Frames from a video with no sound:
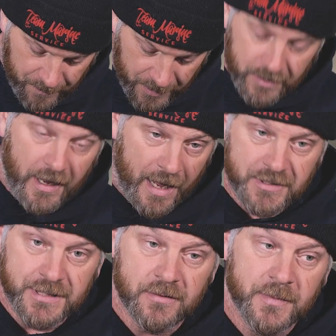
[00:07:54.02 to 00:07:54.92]
But I'm
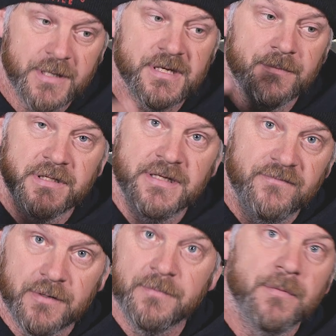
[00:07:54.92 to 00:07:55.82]
a dealer because I
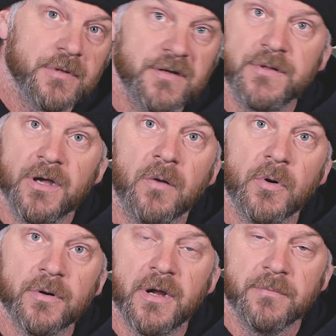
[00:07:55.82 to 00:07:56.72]
believe in them. I believe in the
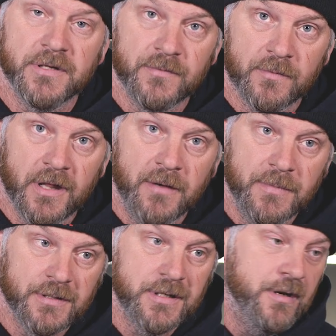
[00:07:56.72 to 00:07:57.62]
outboard. I believe in the
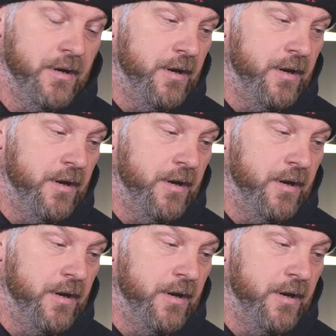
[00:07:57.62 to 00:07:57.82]
reliability.